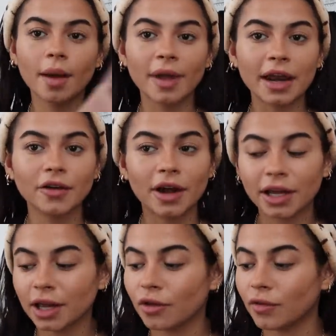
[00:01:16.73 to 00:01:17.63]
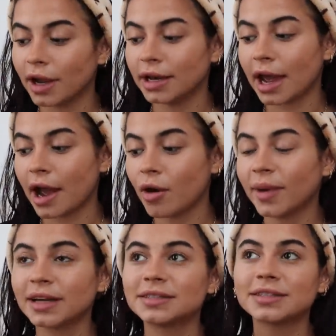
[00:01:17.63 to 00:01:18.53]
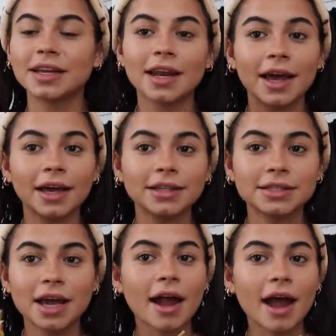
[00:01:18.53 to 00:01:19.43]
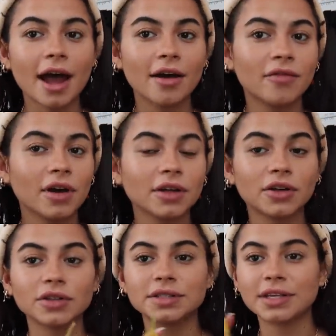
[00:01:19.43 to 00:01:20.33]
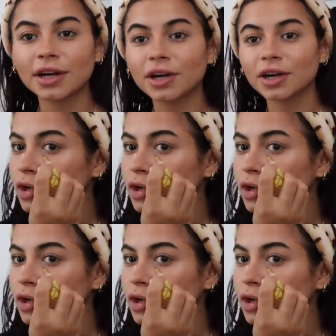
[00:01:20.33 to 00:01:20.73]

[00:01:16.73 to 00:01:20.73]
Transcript: I'm getting ready right now because tonight I have a little dinner.